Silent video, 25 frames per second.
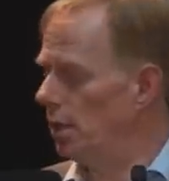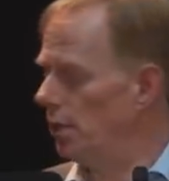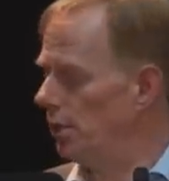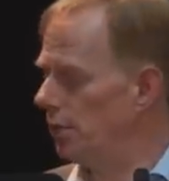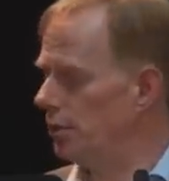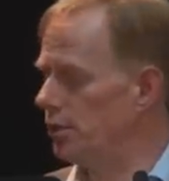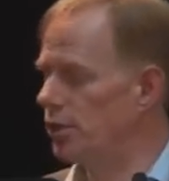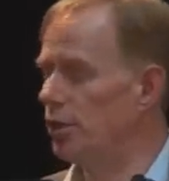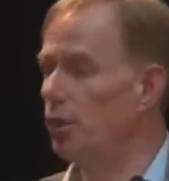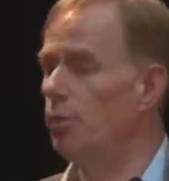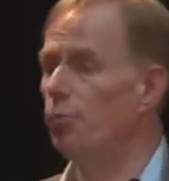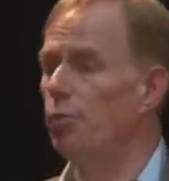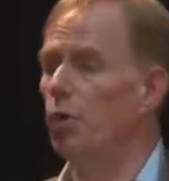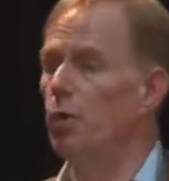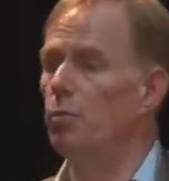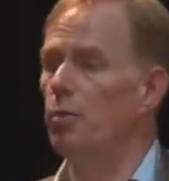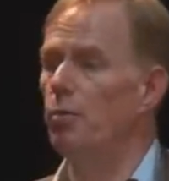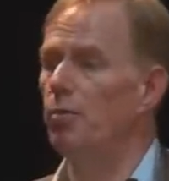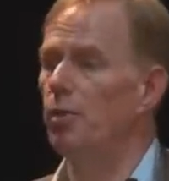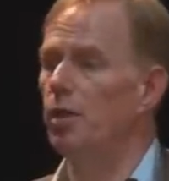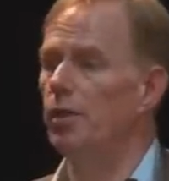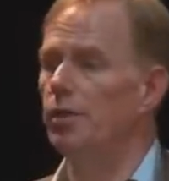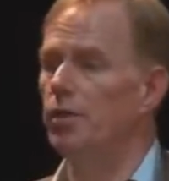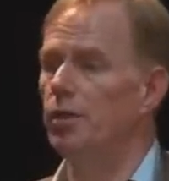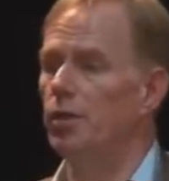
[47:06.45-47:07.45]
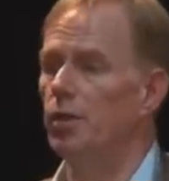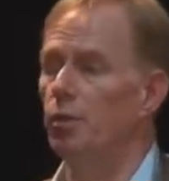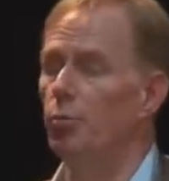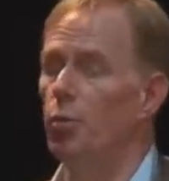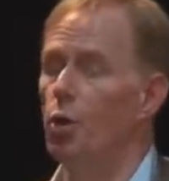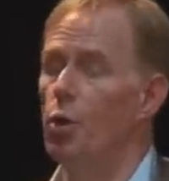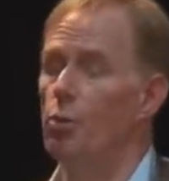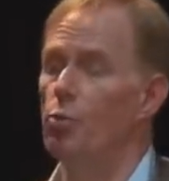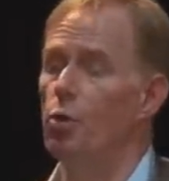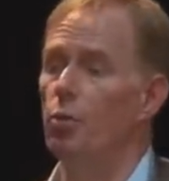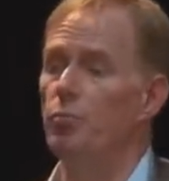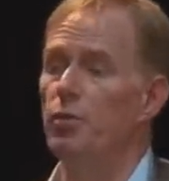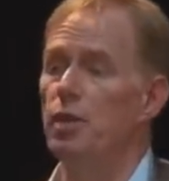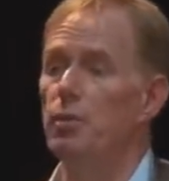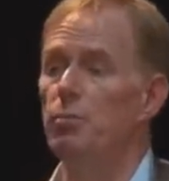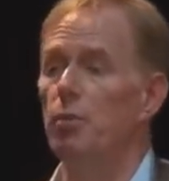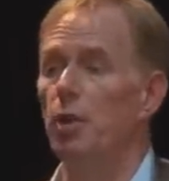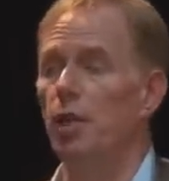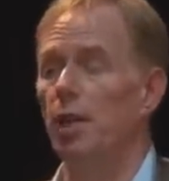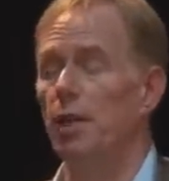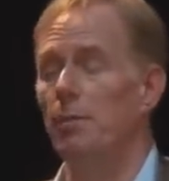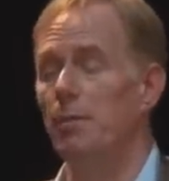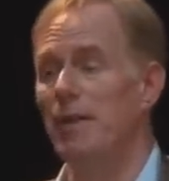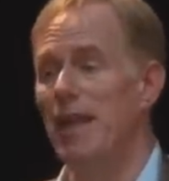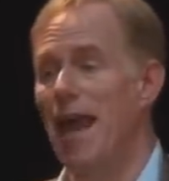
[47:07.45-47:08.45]
There is some probability that more and more people
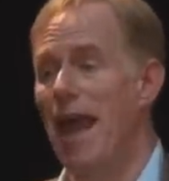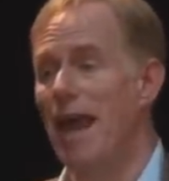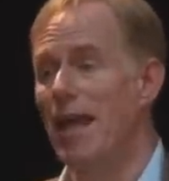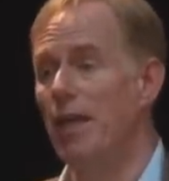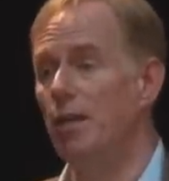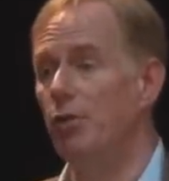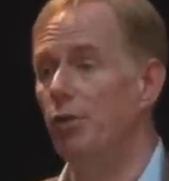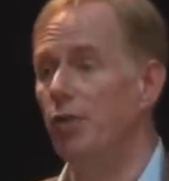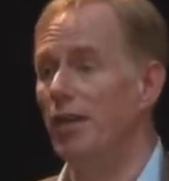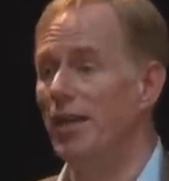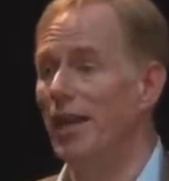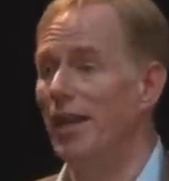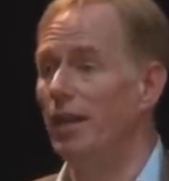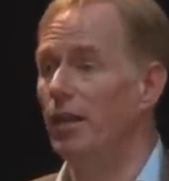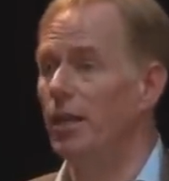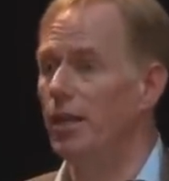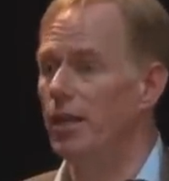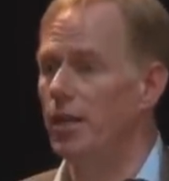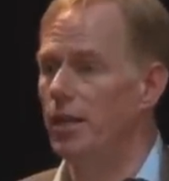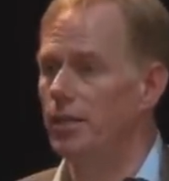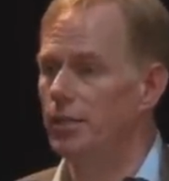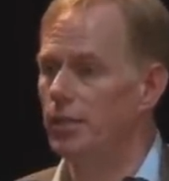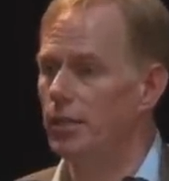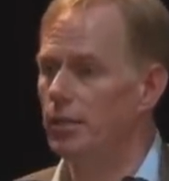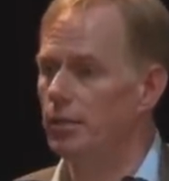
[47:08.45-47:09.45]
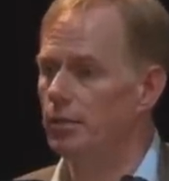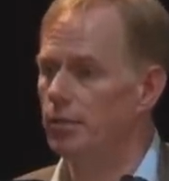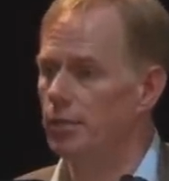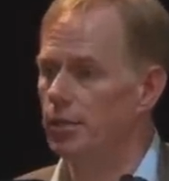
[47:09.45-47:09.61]
are going to be angry and alienated.